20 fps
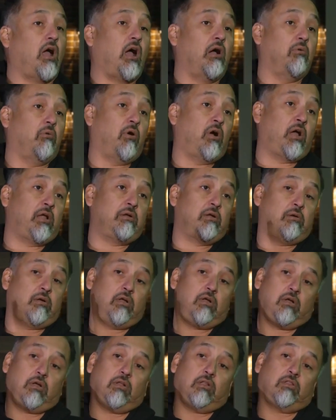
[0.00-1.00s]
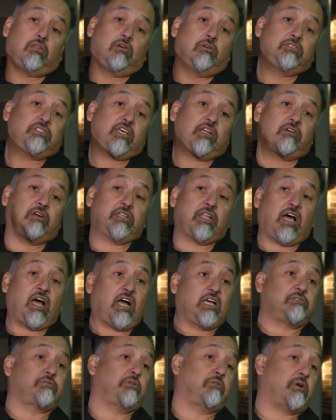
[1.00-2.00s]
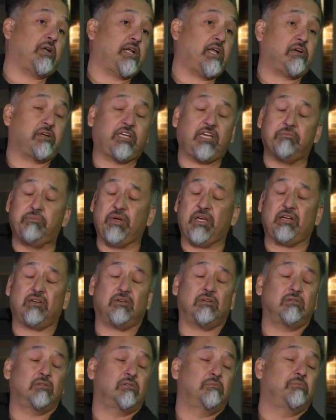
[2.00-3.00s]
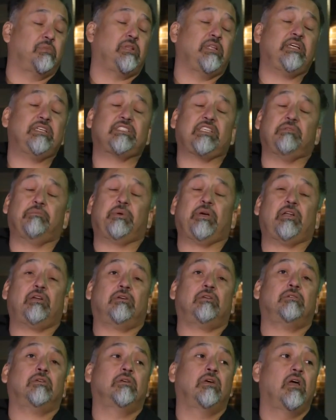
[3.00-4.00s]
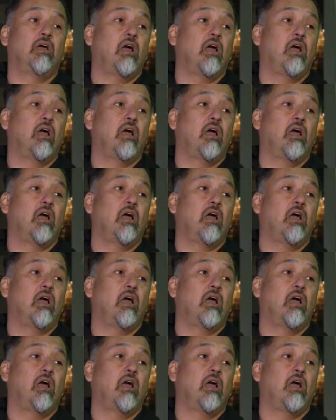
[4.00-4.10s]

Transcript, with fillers: I want those that are in the hospital right now get better please get better.